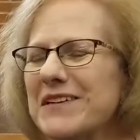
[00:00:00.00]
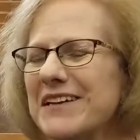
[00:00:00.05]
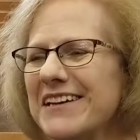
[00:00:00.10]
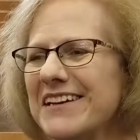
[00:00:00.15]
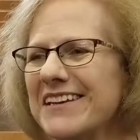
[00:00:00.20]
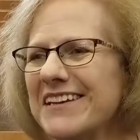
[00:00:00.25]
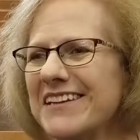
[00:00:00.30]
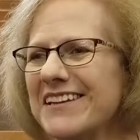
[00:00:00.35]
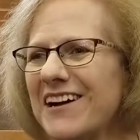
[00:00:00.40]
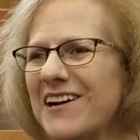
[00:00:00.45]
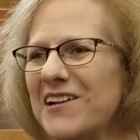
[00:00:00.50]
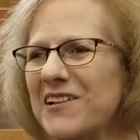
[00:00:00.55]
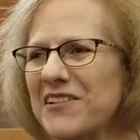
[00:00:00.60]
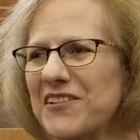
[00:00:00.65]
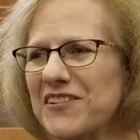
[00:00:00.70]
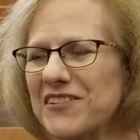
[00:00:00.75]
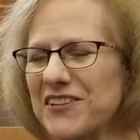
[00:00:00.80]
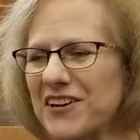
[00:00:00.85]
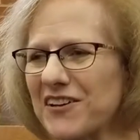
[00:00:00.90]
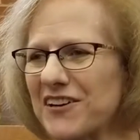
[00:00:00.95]
And it all
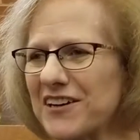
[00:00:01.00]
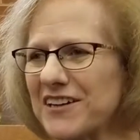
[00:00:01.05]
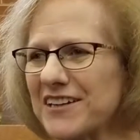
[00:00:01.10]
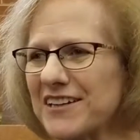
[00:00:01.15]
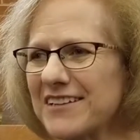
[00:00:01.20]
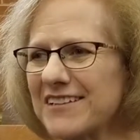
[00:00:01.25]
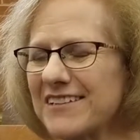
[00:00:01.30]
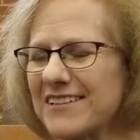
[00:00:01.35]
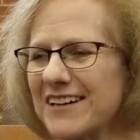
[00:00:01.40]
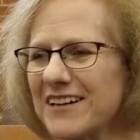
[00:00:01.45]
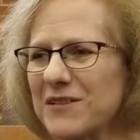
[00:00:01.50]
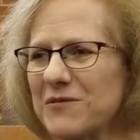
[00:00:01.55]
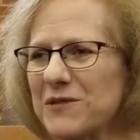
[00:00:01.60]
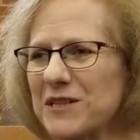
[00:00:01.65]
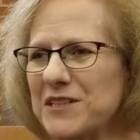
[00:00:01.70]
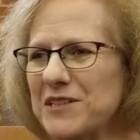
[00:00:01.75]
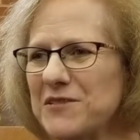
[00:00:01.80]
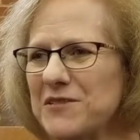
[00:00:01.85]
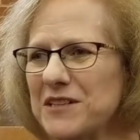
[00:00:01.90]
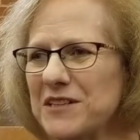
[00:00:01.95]
started, we
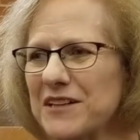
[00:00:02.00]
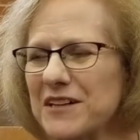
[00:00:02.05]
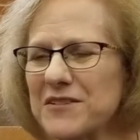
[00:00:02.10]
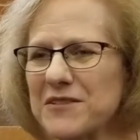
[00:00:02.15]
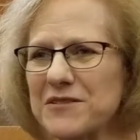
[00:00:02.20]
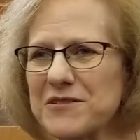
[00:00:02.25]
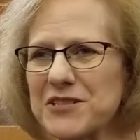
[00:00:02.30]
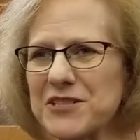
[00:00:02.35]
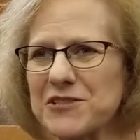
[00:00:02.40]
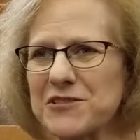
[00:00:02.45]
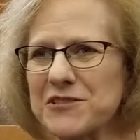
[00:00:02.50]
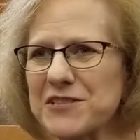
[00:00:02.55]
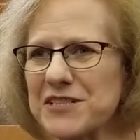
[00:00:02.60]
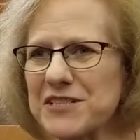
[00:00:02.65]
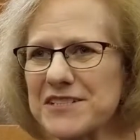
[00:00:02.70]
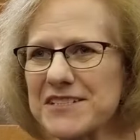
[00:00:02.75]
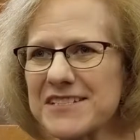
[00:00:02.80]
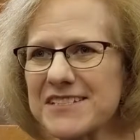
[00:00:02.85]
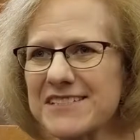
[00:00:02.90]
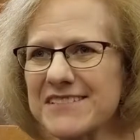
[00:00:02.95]
knew that other
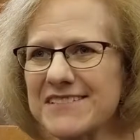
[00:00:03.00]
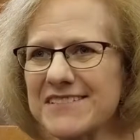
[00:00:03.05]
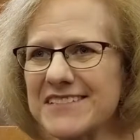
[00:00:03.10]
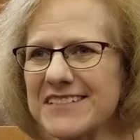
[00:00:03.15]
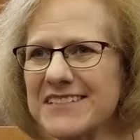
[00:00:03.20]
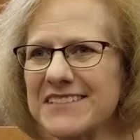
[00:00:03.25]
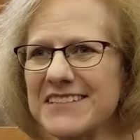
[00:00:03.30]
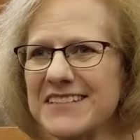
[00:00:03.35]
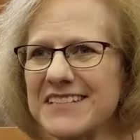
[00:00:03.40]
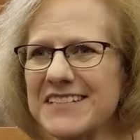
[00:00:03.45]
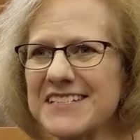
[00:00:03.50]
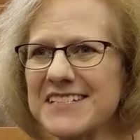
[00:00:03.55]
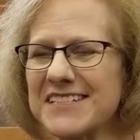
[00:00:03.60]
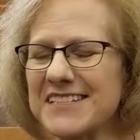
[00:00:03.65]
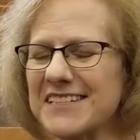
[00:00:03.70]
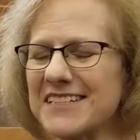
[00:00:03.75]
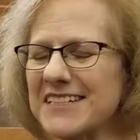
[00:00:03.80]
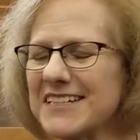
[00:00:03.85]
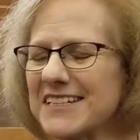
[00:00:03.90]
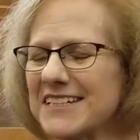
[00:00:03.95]
churches did these
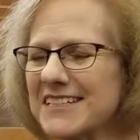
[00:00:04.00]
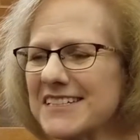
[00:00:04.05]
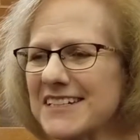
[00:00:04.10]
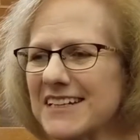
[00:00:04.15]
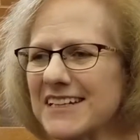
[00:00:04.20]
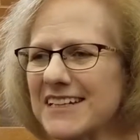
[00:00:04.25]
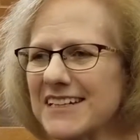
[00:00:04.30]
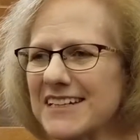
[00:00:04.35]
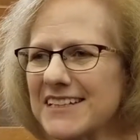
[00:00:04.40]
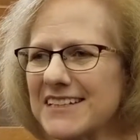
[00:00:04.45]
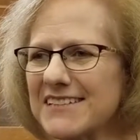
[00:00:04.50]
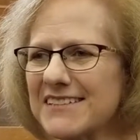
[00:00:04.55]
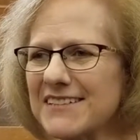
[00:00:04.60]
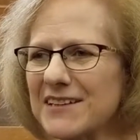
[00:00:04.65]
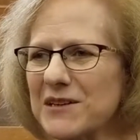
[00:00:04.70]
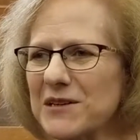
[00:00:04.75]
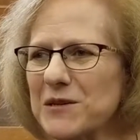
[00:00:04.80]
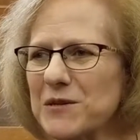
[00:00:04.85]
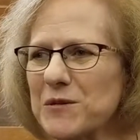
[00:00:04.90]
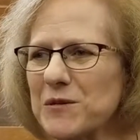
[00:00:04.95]
things, and so
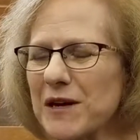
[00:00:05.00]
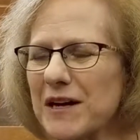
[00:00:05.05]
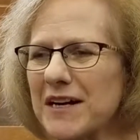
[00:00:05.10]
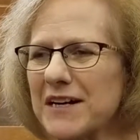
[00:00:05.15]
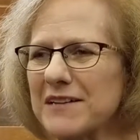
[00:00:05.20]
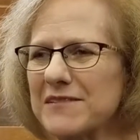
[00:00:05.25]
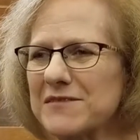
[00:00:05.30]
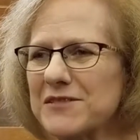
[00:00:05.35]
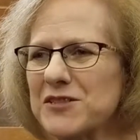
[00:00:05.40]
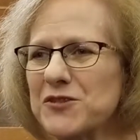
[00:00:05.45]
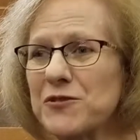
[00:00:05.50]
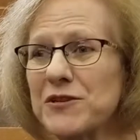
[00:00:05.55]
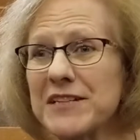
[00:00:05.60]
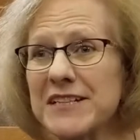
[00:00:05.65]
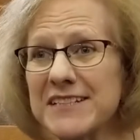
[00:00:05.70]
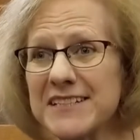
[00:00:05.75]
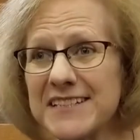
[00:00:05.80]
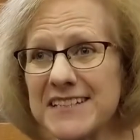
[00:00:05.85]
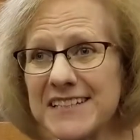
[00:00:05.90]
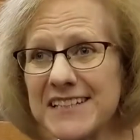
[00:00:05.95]

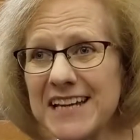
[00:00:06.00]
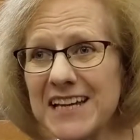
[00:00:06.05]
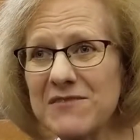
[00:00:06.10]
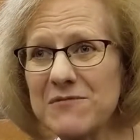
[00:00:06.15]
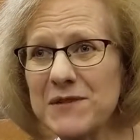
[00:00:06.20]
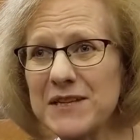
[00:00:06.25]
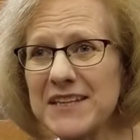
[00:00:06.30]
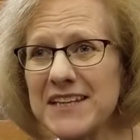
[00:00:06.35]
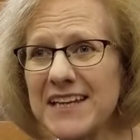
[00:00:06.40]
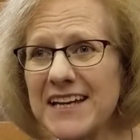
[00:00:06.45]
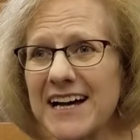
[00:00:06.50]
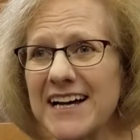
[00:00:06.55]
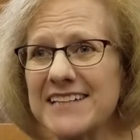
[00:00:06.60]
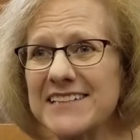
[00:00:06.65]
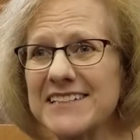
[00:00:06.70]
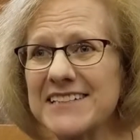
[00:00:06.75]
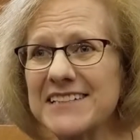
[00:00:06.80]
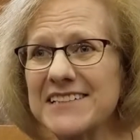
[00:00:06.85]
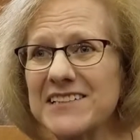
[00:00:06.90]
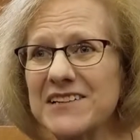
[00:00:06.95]
Trinity gave me the
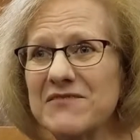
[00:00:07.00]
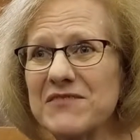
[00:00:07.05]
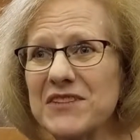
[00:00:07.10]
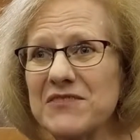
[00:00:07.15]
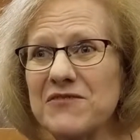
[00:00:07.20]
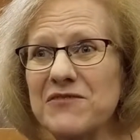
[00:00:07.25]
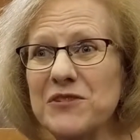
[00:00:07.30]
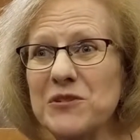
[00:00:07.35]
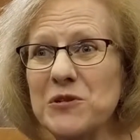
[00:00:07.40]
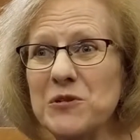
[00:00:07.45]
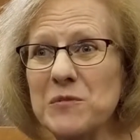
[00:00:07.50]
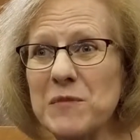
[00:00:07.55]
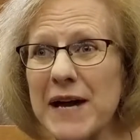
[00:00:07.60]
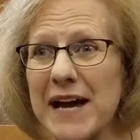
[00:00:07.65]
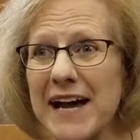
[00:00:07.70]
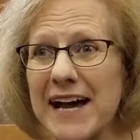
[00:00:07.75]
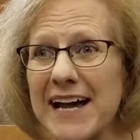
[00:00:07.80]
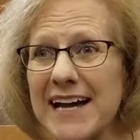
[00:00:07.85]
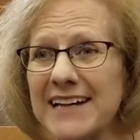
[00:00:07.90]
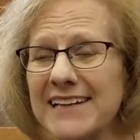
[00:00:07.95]
idea of the food
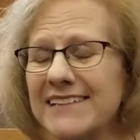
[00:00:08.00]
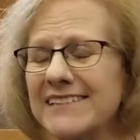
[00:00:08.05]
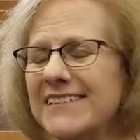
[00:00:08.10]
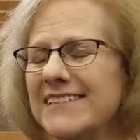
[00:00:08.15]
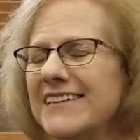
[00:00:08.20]
bag,